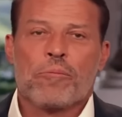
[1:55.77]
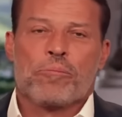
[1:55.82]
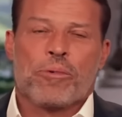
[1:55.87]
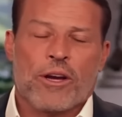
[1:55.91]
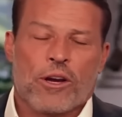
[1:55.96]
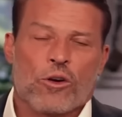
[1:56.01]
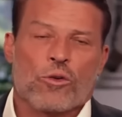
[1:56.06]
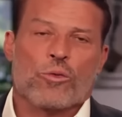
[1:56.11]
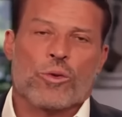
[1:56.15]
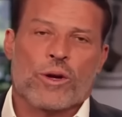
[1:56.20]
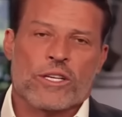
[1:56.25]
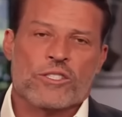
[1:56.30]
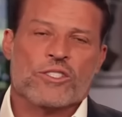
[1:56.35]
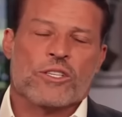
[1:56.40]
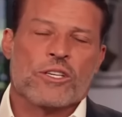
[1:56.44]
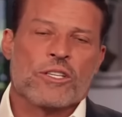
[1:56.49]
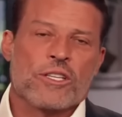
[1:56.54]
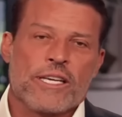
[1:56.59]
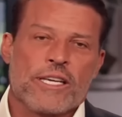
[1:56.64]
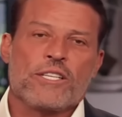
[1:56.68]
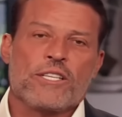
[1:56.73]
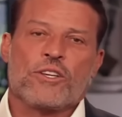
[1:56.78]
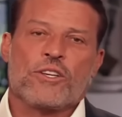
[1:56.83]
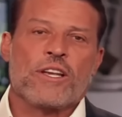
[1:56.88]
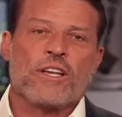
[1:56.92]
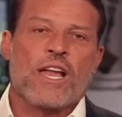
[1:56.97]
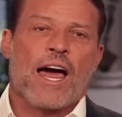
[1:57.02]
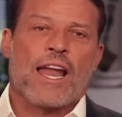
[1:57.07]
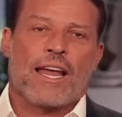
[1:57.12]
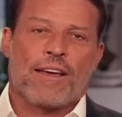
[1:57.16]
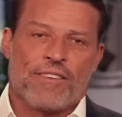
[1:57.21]
Bigger risks can lead to you
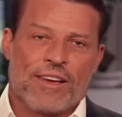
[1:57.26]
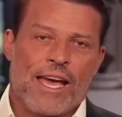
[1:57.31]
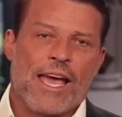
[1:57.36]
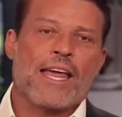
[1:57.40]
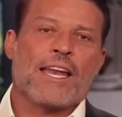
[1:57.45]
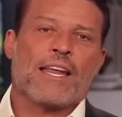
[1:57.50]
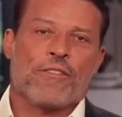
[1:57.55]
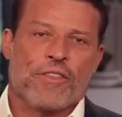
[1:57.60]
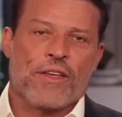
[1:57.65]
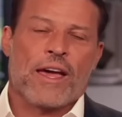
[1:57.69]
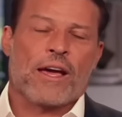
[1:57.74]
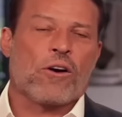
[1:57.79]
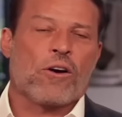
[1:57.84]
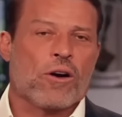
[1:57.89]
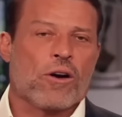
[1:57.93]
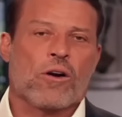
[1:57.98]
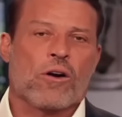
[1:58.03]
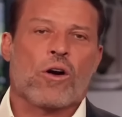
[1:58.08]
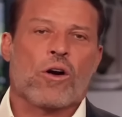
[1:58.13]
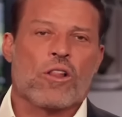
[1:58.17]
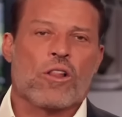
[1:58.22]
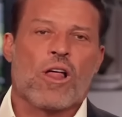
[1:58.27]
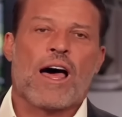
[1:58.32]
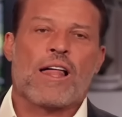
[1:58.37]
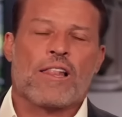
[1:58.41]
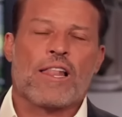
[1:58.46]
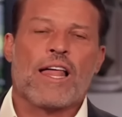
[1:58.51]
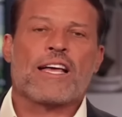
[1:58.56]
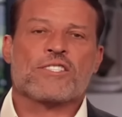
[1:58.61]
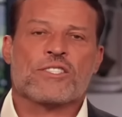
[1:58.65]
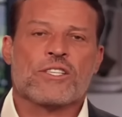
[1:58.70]
not having anything, or or a
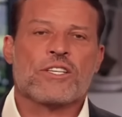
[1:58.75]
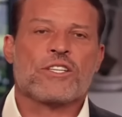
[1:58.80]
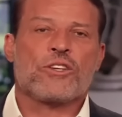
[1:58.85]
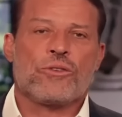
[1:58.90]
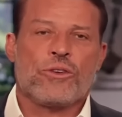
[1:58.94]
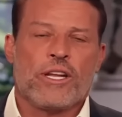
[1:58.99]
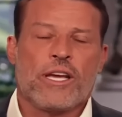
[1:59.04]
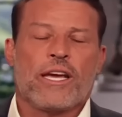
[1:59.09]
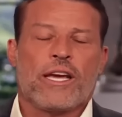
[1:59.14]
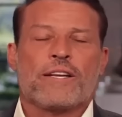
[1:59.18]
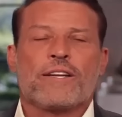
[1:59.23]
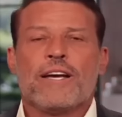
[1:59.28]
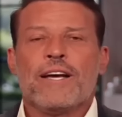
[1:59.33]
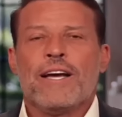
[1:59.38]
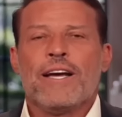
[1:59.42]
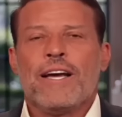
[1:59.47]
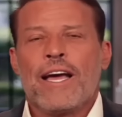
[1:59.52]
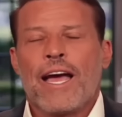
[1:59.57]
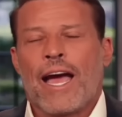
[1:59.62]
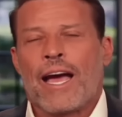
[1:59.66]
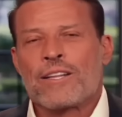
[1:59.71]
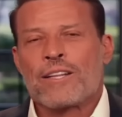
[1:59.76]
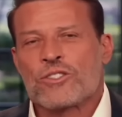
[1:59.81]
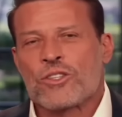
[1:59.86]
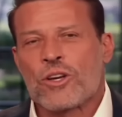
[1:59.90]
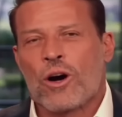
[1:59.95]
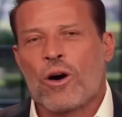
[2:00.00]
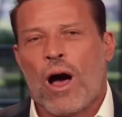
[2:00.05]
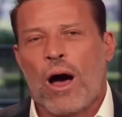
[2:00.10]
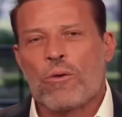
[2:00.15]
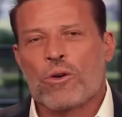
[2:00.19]
lot less than you need. And
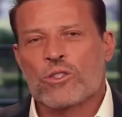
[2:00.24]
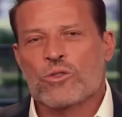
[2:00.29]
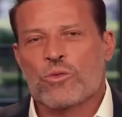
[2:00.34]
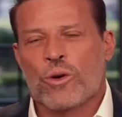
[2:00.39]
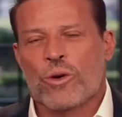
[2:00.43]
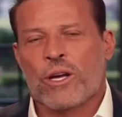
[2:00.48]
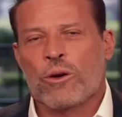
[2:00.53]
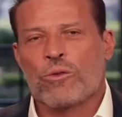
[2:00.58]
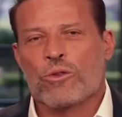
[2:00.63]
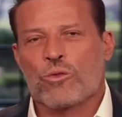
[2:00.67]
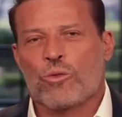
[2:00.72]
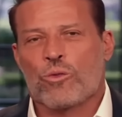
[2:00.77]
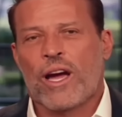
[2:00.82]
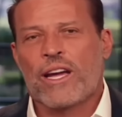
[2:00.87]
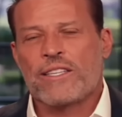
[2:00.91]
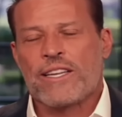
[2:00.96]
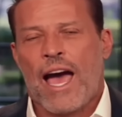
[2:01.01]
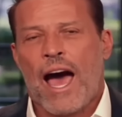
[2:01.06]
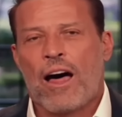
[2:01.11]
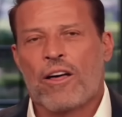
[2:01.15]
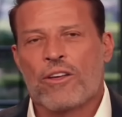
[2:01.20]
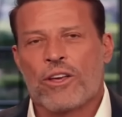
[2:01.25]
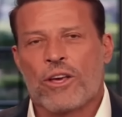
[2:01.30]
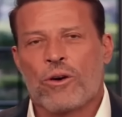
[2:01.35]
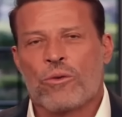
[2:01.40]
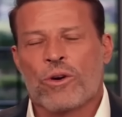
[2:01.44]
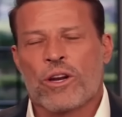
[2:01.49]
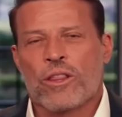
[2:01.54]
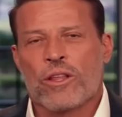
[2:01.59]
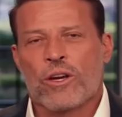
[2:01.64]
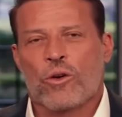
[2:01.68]
so I was working with Ray Dalio,
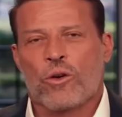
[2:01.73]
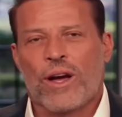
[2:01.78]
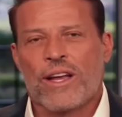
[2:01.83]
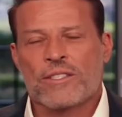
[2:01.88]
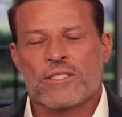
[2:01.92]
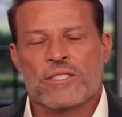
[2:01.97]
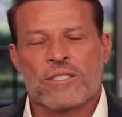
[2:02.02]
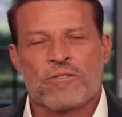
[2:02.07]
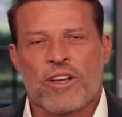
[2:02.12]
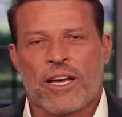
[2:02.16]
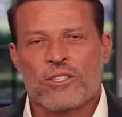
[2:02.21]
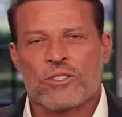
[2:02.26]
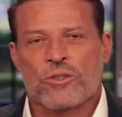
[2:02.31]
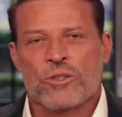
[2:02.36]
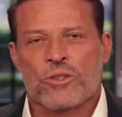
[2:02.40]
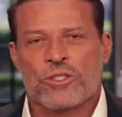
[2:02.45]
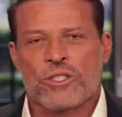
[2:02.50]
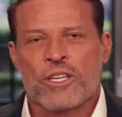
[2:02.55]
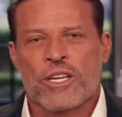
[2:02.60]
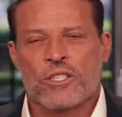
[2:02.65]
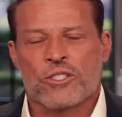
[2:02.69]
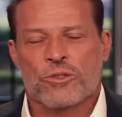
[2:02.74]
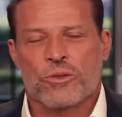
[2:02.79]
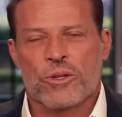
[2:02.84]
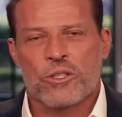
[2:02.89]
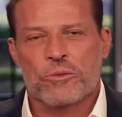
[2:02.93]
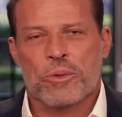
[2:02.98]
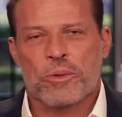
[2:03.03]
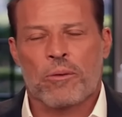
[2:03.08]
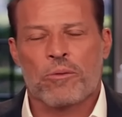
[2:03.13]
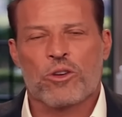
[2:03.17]
one of the greatest investors in history,
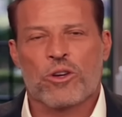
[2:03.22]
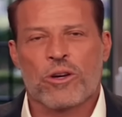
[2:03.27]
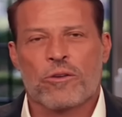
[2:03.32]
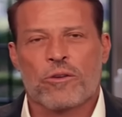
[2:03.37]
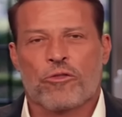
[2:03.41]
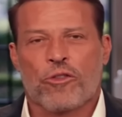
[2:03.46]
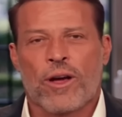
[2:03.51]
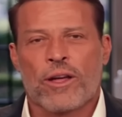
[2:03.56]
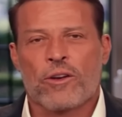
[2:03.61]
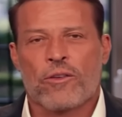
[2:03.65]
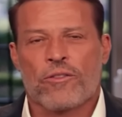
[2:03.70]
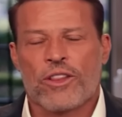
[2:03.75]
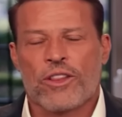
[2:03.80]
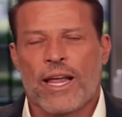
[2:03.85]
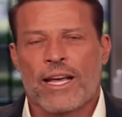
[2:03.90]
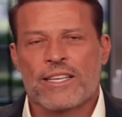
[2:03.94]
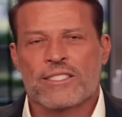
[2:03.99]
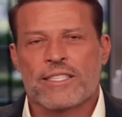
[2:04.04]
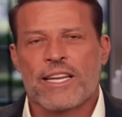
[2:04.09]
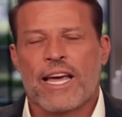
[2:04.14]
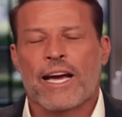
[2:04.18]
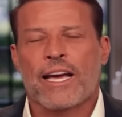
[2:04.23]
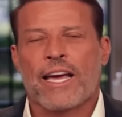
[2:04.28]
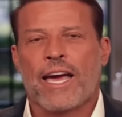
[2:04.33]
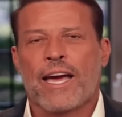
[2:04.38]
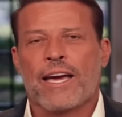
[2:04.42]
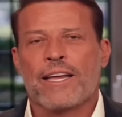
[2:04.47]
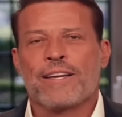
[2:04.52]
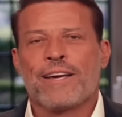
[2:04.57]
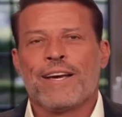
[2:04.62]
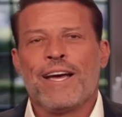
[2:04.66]
he's become a good friend over the last
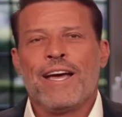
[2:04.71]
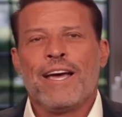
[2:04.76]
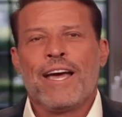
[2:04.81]
decade.